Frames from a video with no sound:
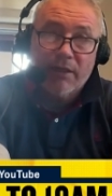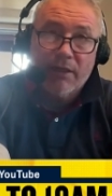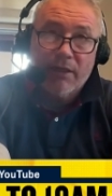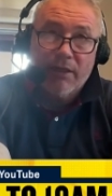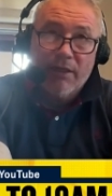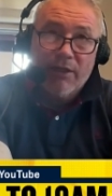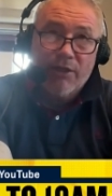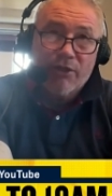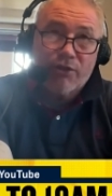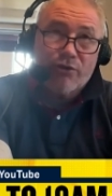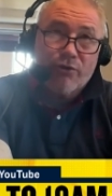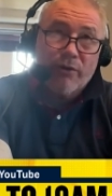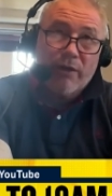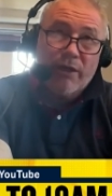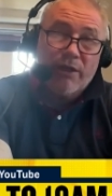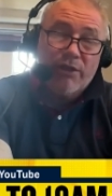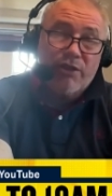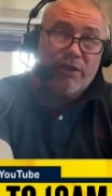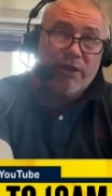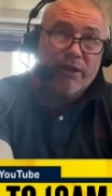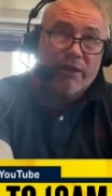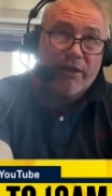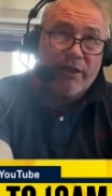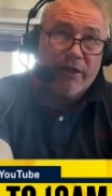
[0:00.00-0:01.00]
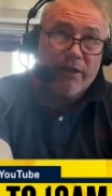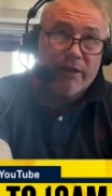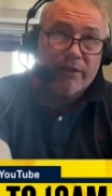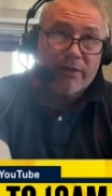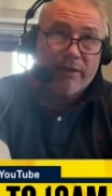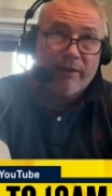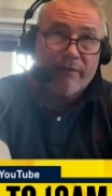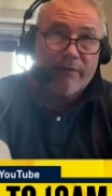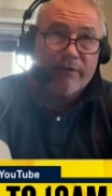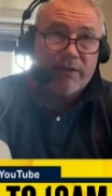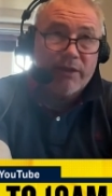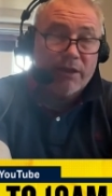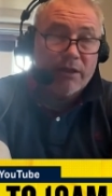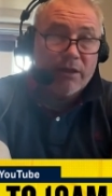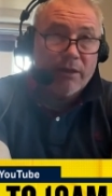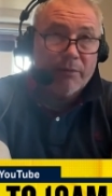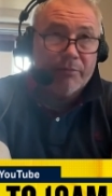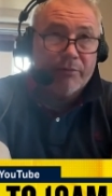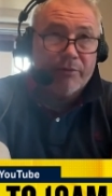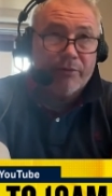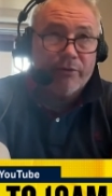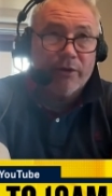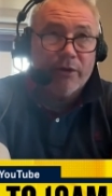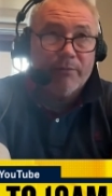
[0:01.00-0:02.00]
So as your creativity come
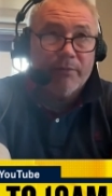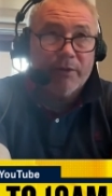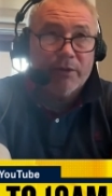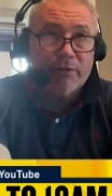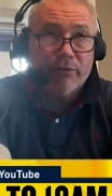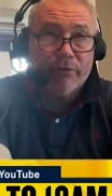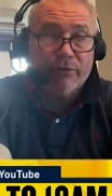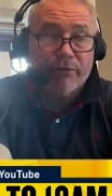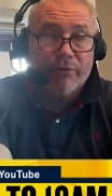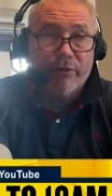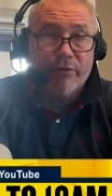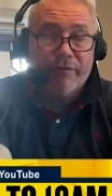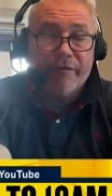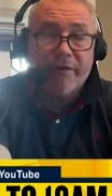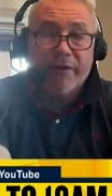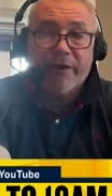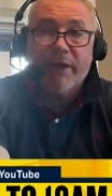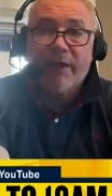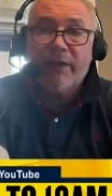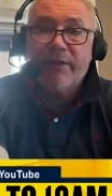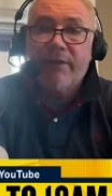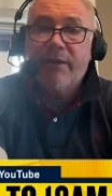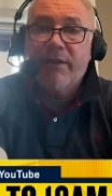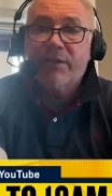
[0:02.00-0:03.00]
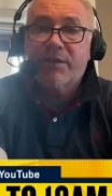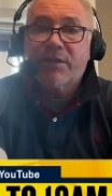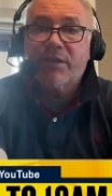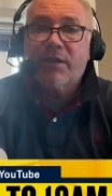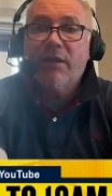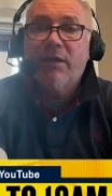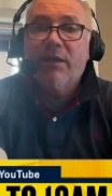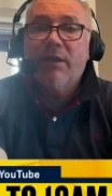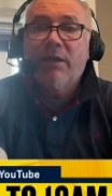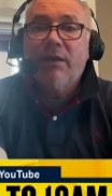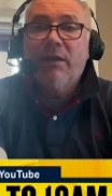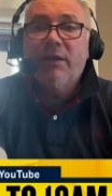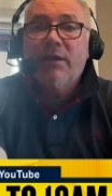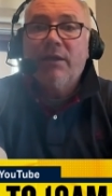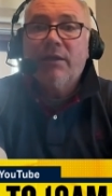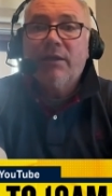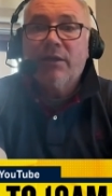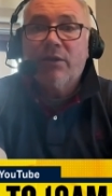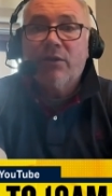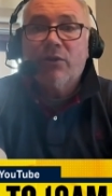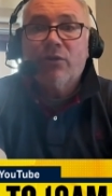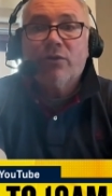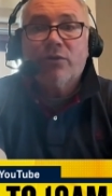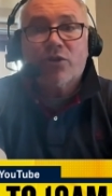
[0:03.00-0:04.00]
through the middle through Fernandes?
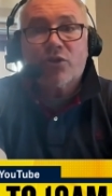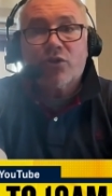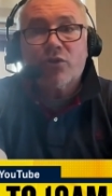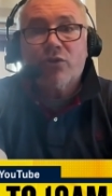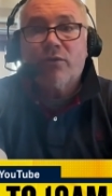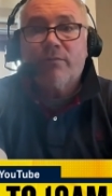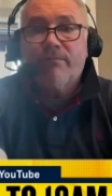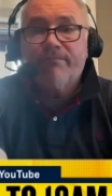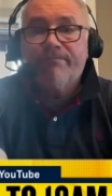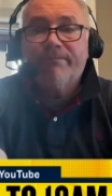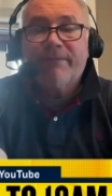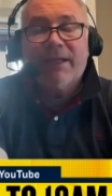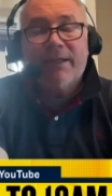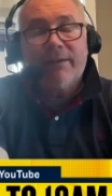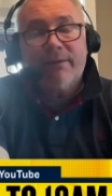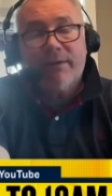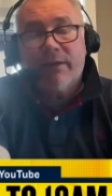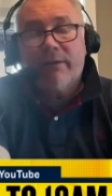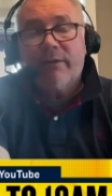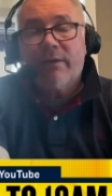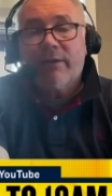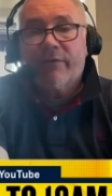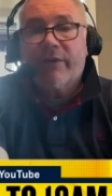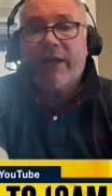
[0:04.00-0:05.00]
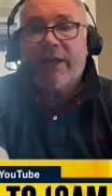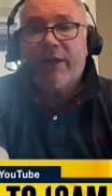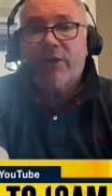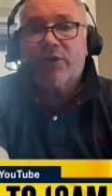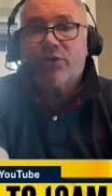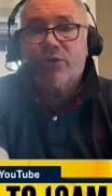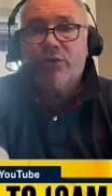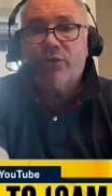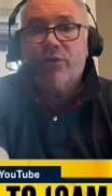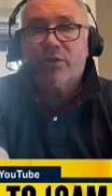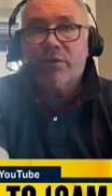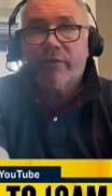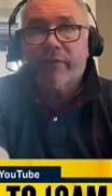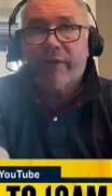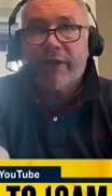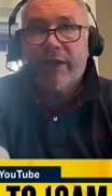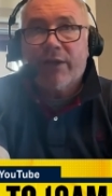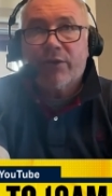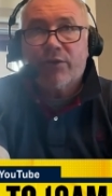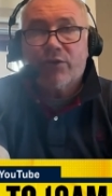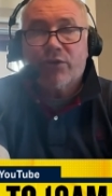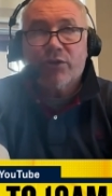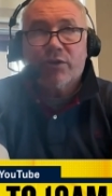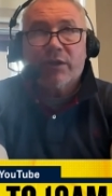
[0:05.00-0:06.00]
You know, so they've got issues. They've got
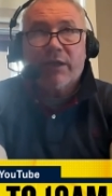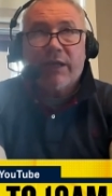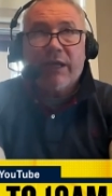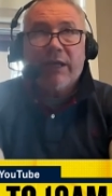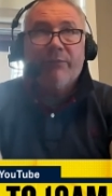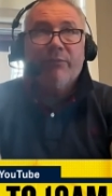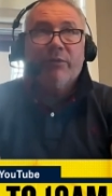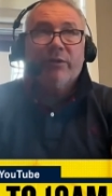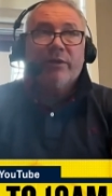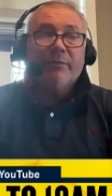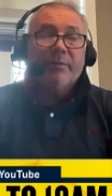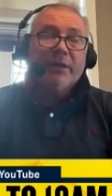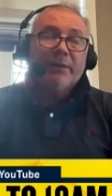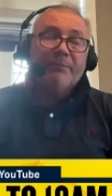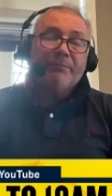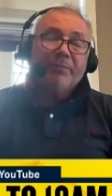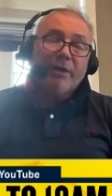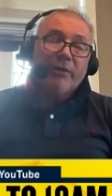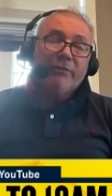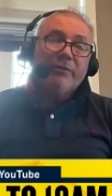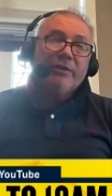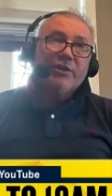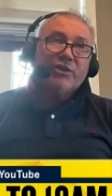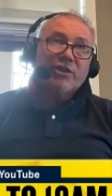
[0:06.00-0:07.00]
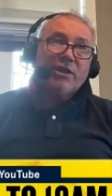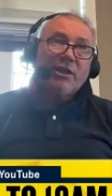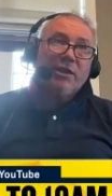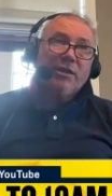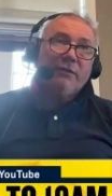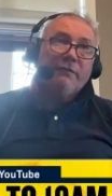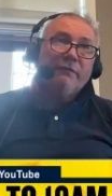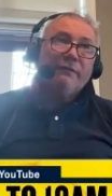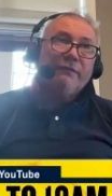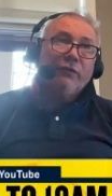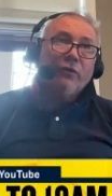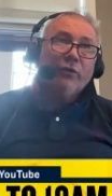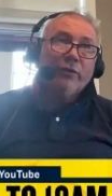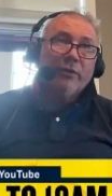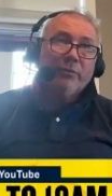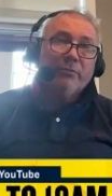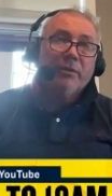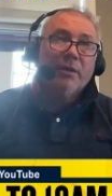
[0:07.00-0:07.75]
issues. Kane would have been a brilliant signing for them,